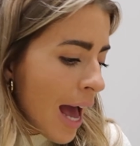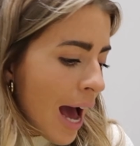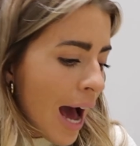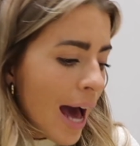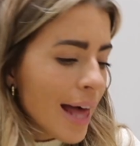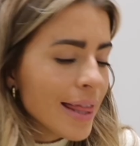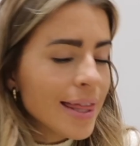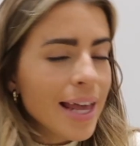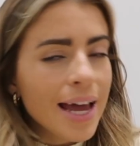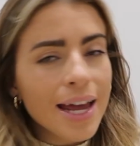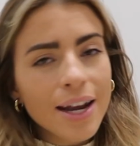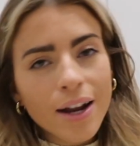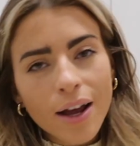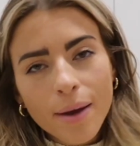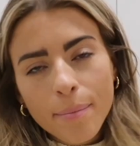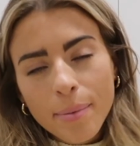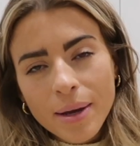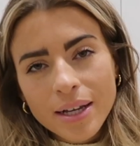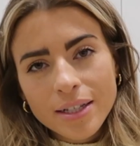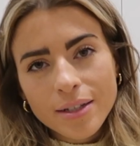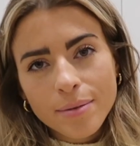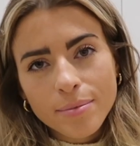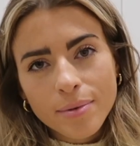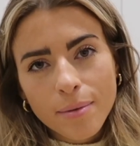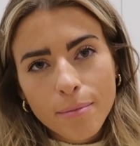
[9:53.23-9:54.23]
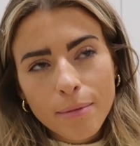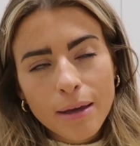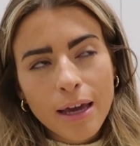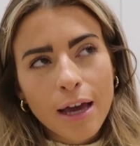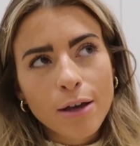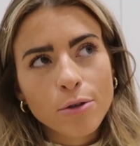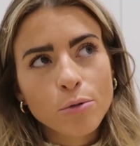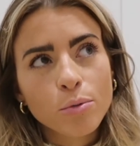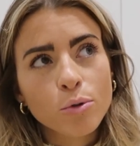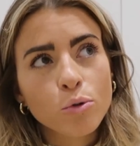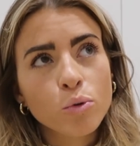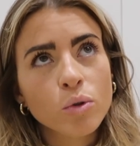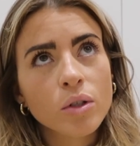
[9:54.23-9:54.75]
And then I picked up something
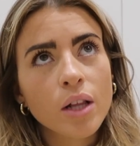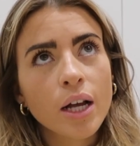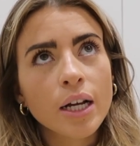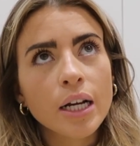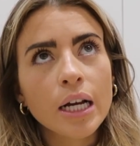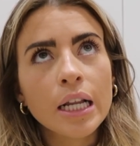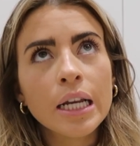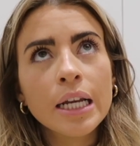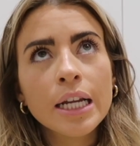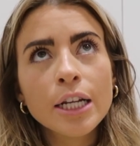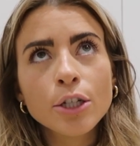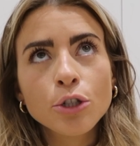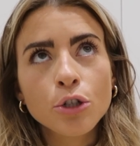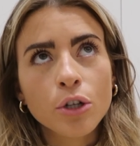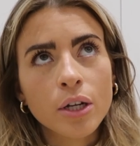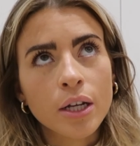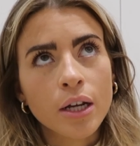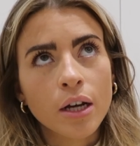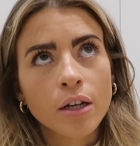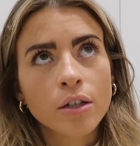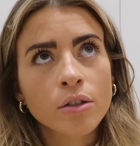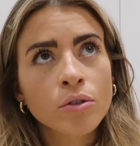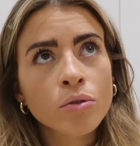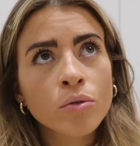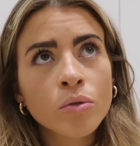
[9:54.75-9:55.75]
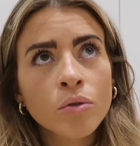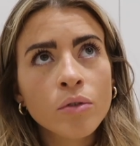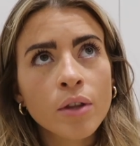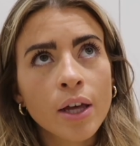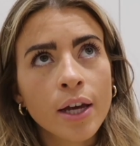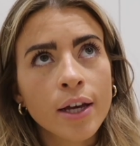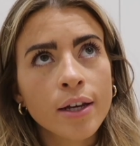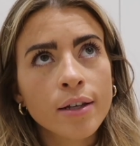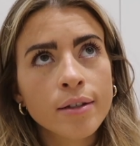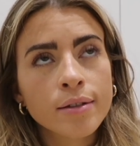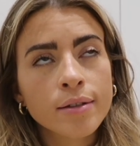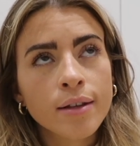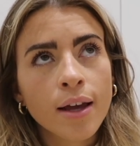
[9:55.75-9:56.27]
else, which was like, literally I saw
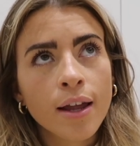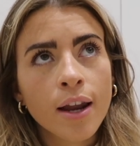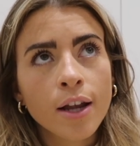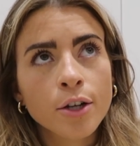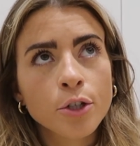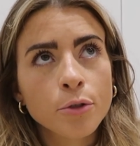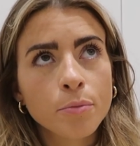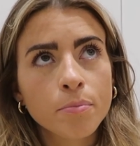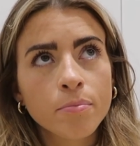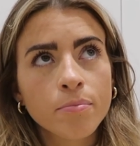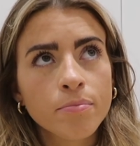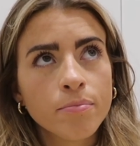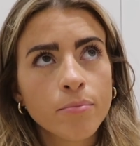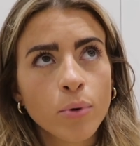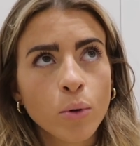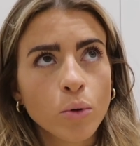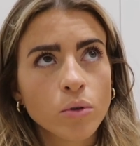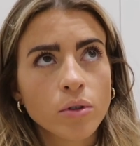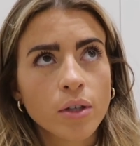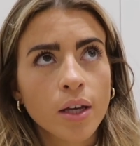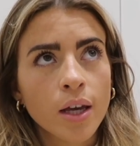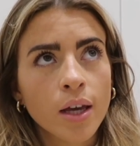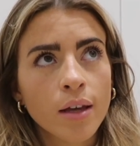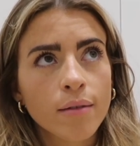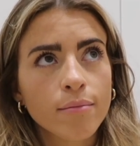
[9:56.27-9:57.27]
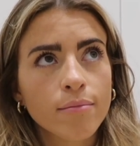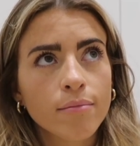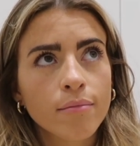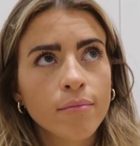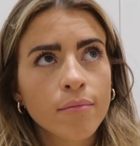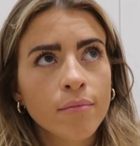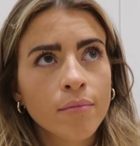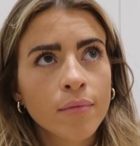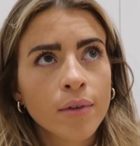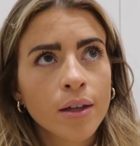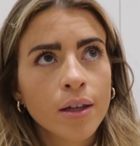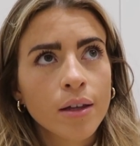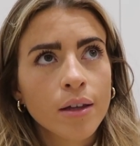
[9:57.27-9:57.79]
this and I just bought it.
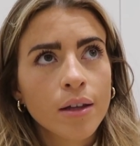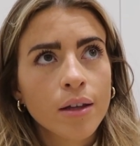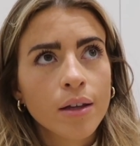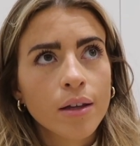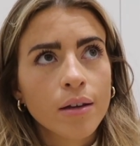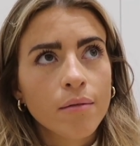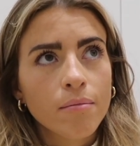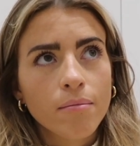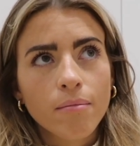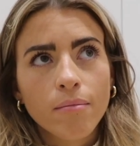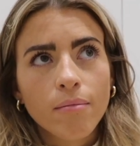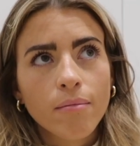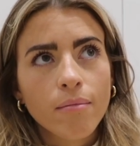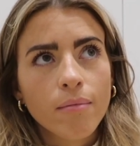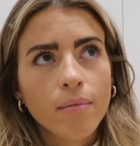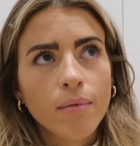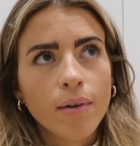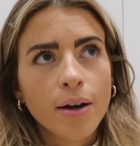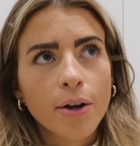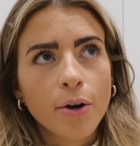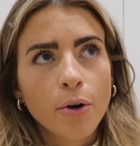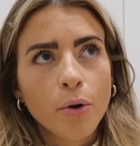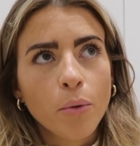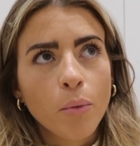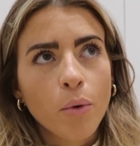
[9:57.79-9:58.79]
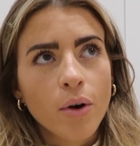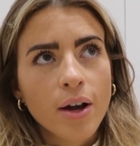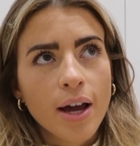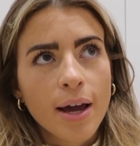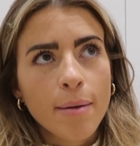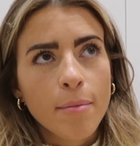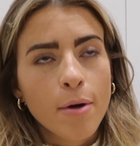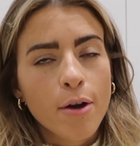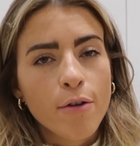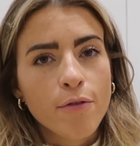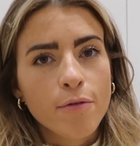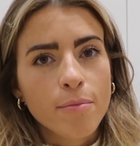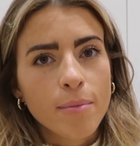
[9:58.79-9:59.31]
I don't know what
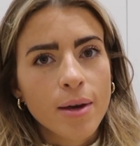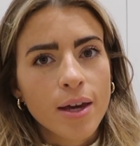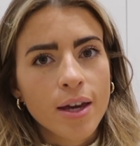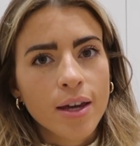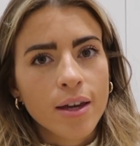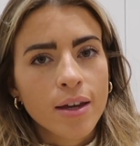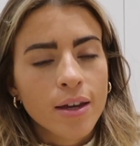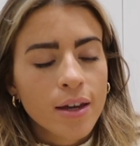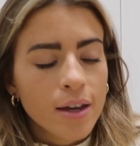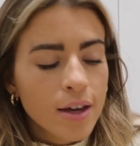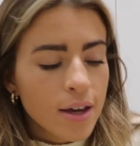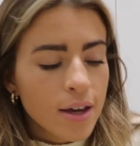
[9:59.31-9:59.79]
came over me.